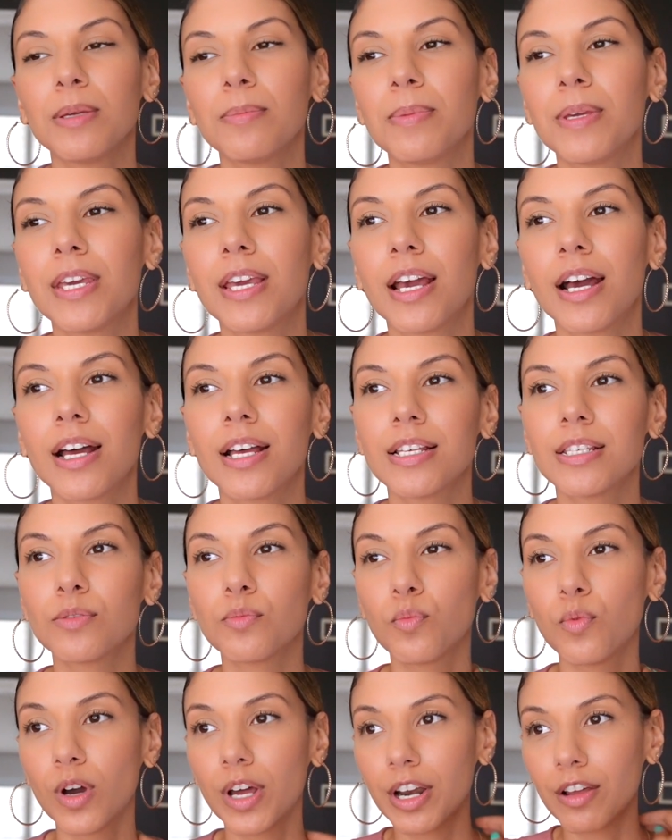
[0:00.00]
because
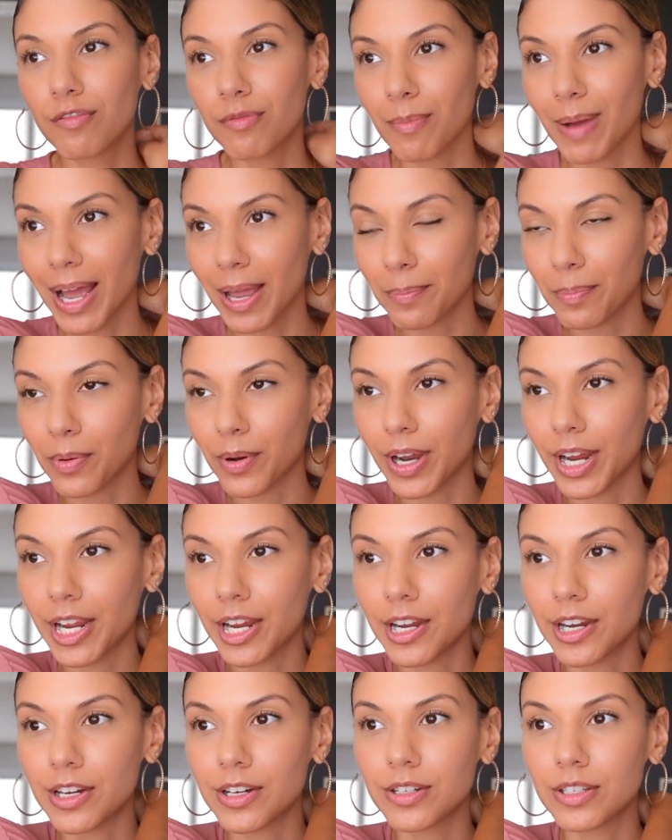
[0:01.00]
one of my
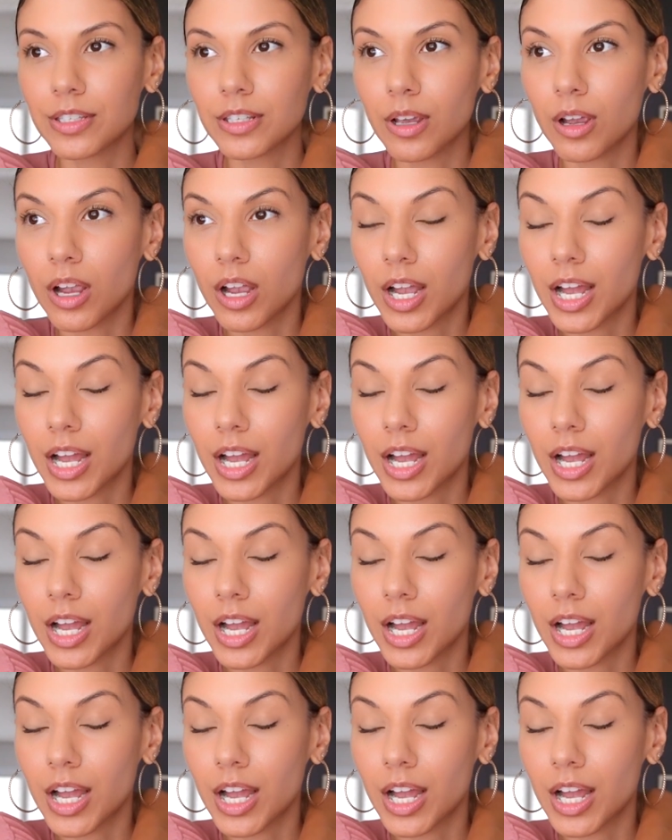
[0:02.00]
prayers